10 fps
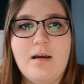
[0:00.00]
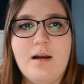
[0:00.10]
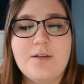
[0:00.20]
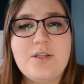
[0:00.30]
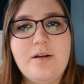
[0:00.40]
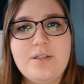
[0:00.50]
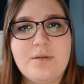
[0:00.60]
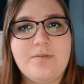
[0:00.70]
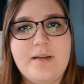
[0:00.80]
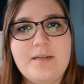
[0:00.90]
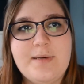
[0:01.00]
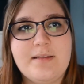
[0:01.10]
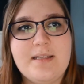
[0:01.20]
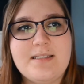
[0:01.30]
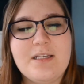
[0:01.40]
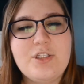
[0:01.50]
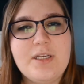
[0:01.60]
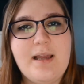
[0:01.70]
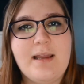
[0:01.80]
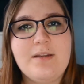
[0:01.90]
I was talking to a friend about this and
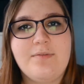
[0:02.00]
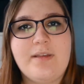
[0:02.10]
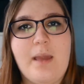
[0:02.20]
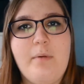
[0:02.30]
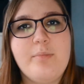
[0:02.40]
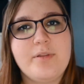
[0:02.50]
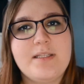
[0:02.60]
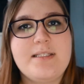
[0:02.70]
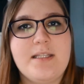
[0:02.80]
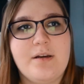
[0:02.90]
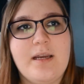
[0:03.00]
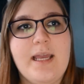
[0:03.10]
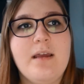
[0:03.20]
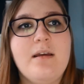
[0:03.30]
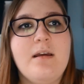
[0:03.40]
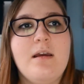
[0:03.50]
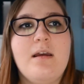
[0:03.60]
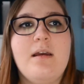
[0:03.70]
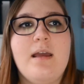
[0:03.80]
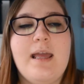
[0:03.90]
she kind of came up with this theory
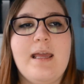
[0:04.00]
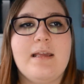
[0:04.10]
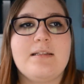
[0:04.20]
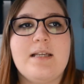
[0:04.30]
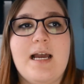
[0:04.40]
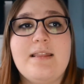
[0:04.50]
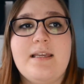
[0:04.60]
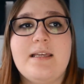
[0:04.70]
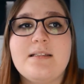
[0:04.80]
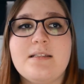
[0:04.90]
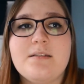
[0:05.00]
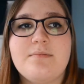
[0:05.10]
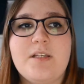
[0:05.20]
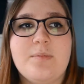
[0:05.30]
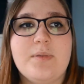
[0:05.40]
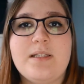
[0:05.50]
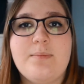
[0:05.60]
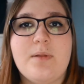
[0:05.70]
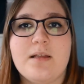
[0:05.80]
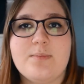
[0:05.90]
and I think it's completely
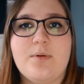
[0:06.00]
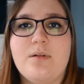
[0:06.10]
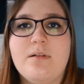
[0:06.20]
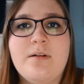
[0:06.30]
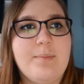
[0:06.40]
plausible.